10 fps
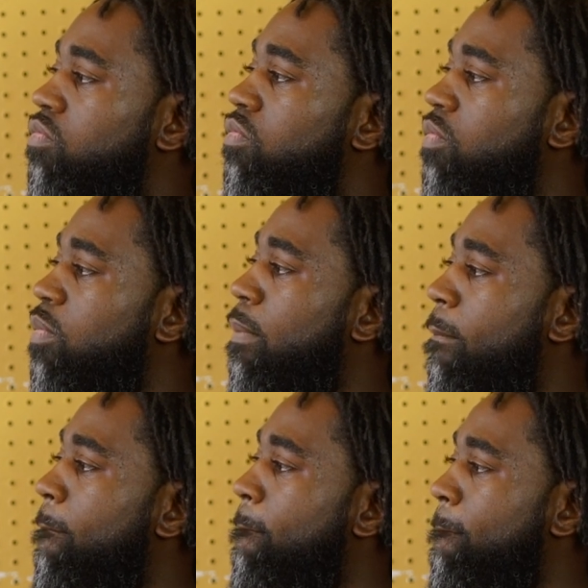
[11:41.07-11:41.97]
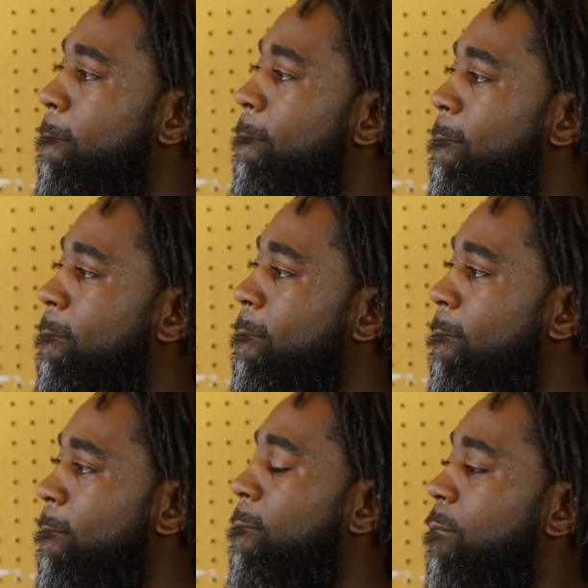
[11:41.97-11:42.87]
You know, like you said, all the
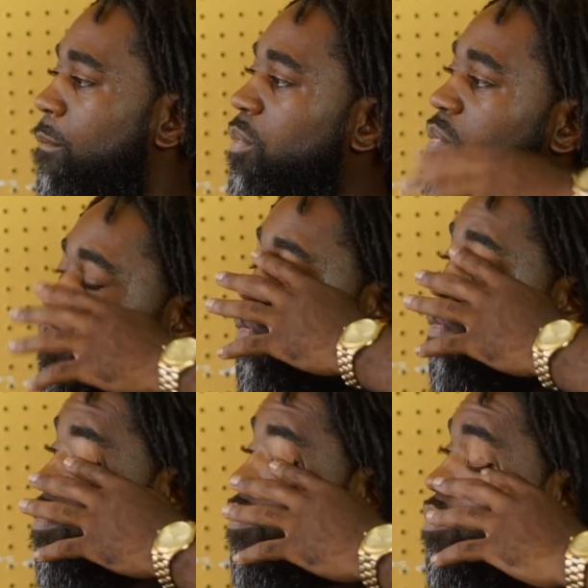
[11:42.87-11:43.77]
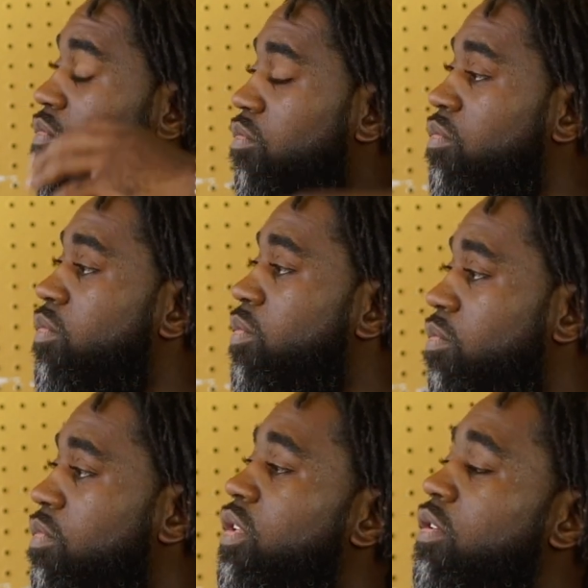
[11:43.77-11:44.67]
jobs that you did help prepare
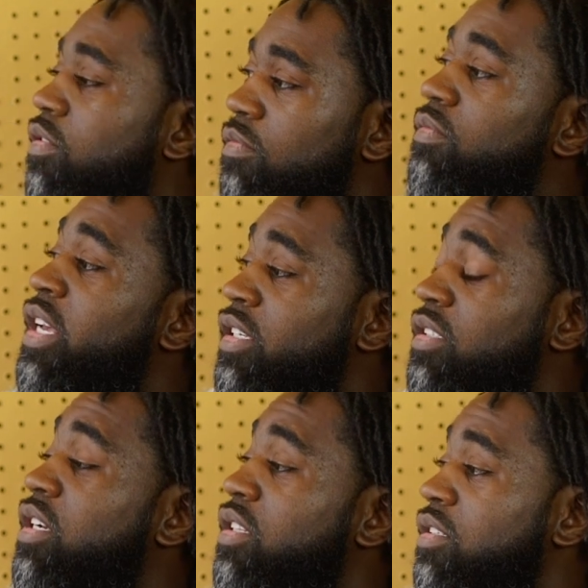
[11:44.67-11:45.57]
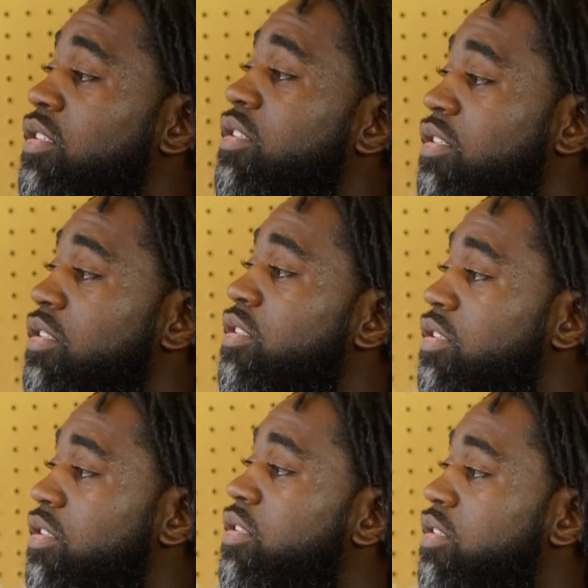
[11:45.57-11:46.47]
you for exactly uh,
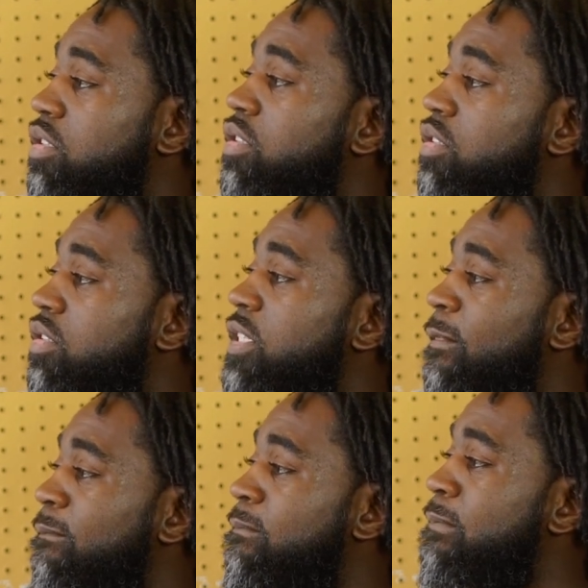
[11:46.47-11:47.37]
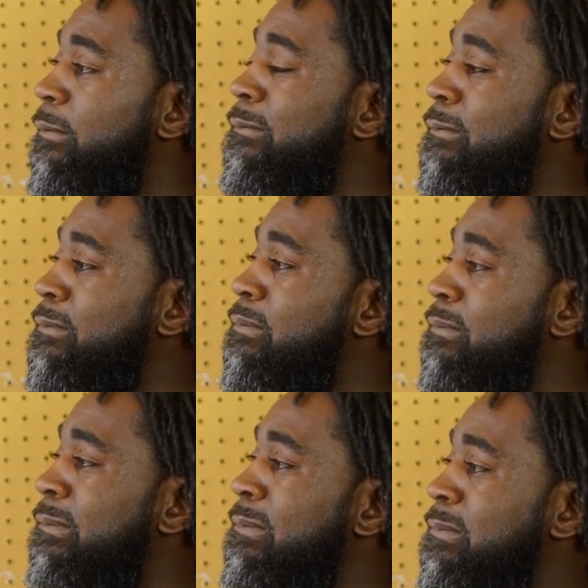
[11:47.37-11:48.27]
this particular situation
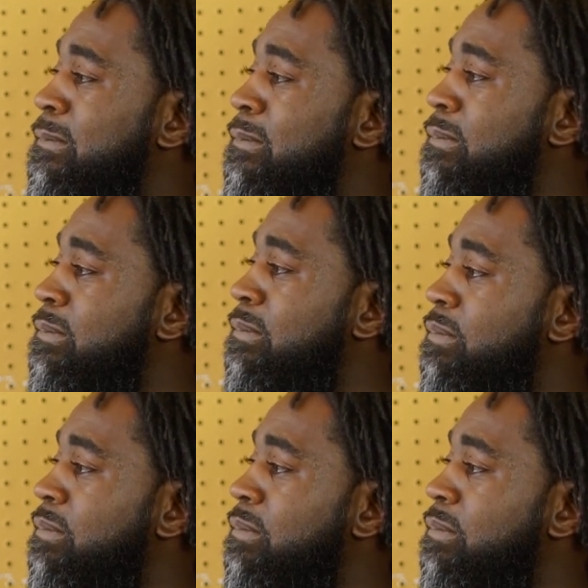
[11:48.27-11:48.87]
that you're in now